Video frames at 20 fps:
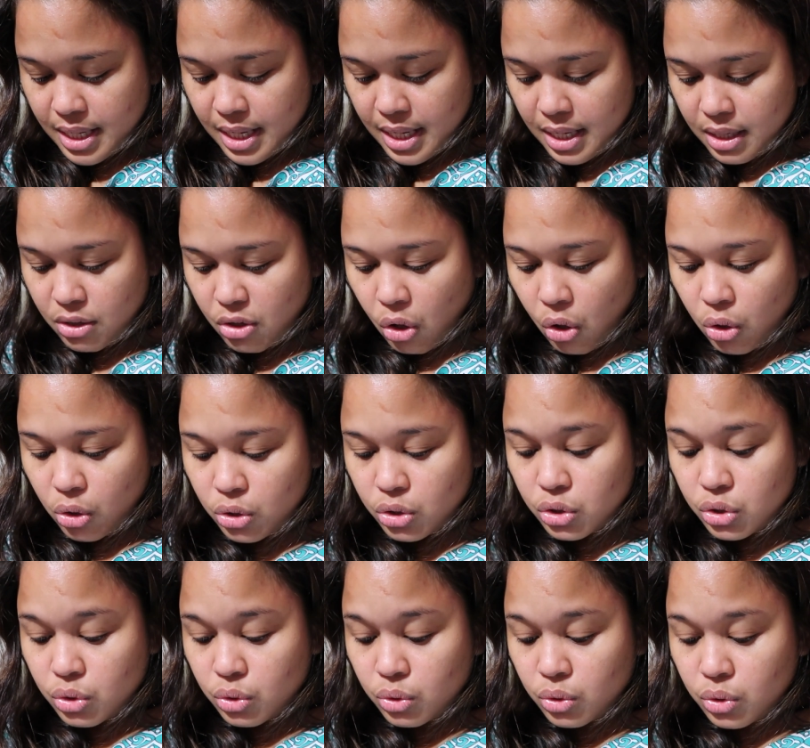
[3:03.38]
And
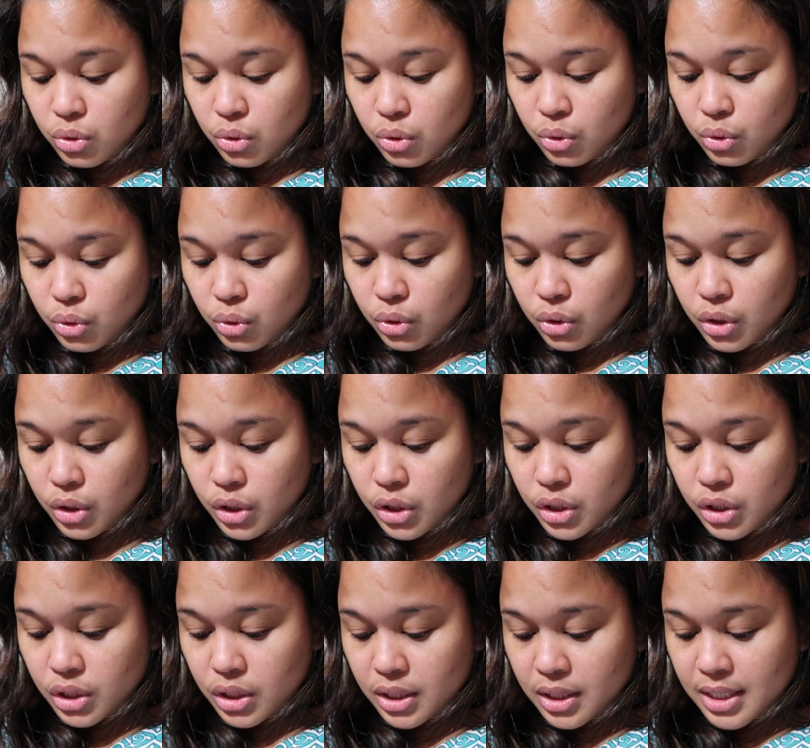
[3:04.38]
also to
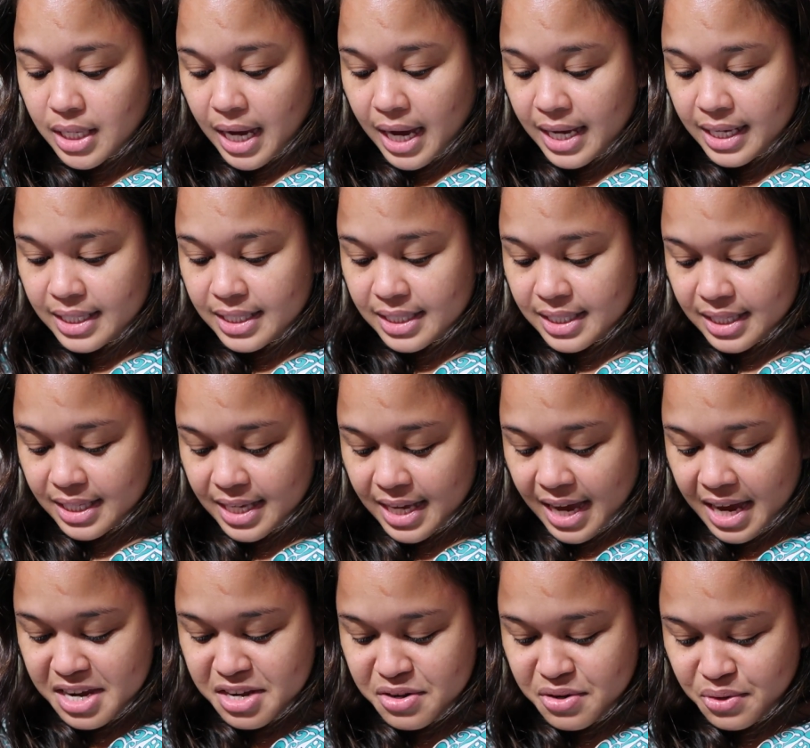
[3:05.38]
Gersis I see.
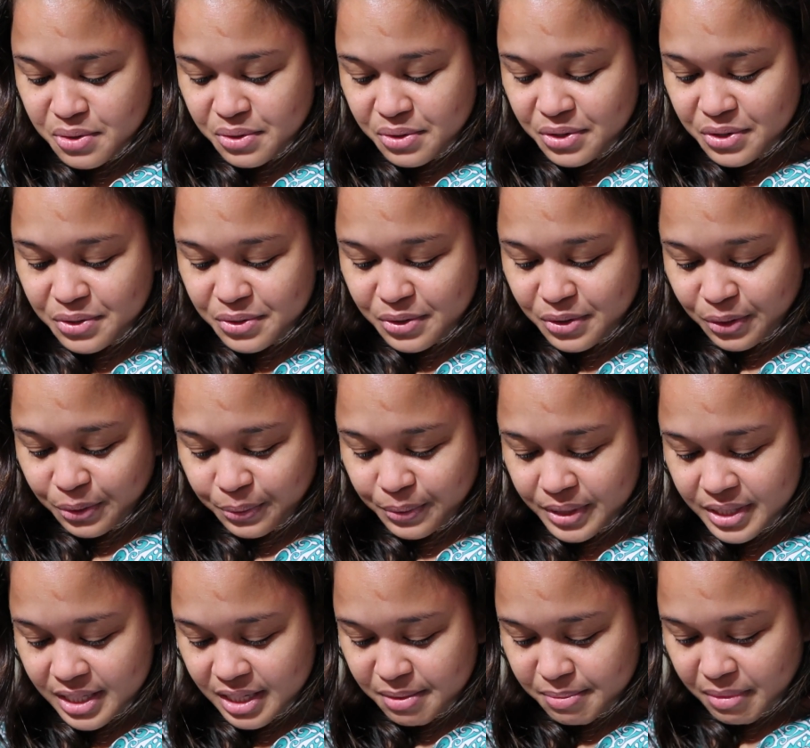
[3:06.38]
I know you're
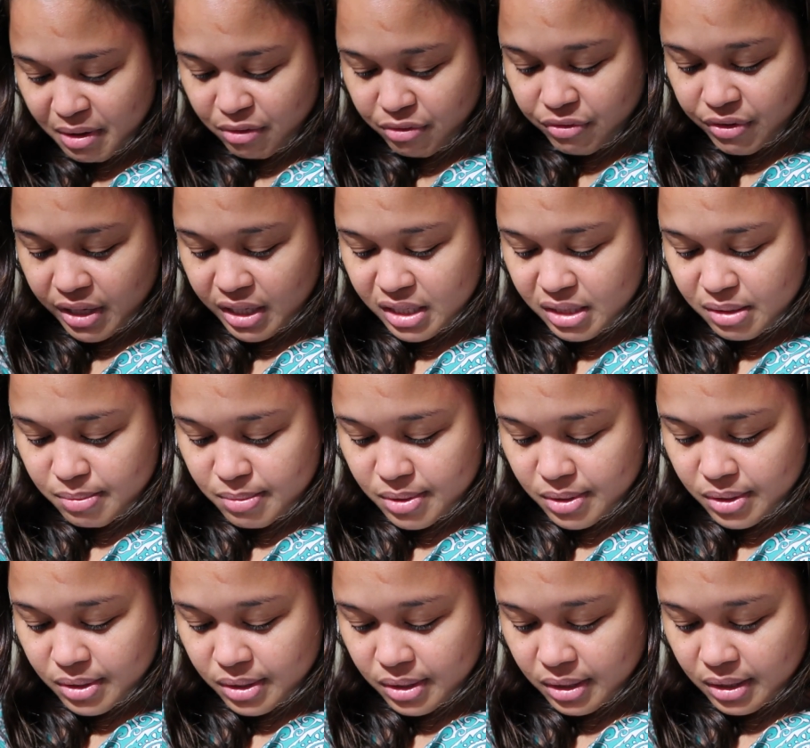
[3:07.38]
always in my
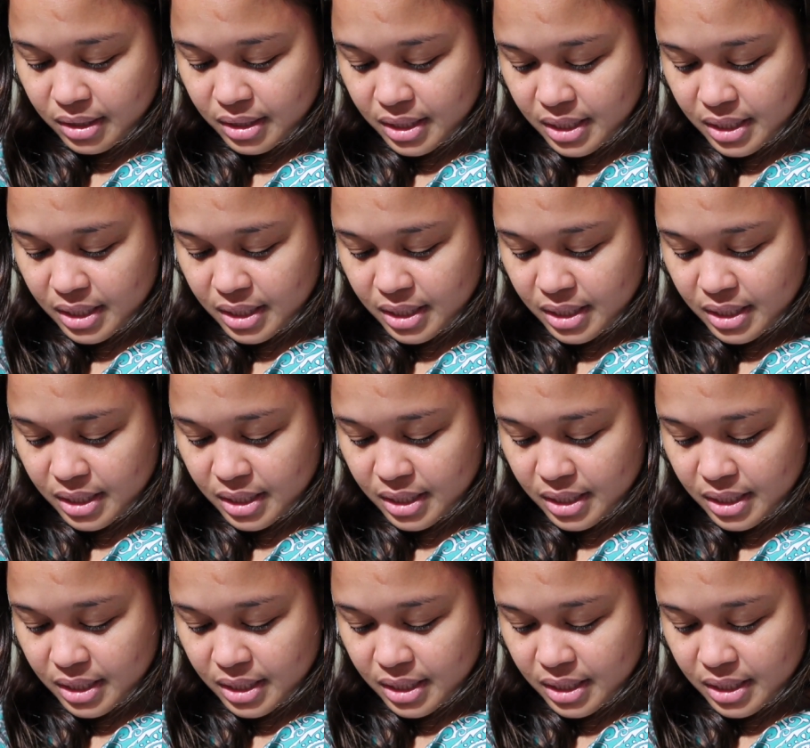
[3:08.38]
Facebook.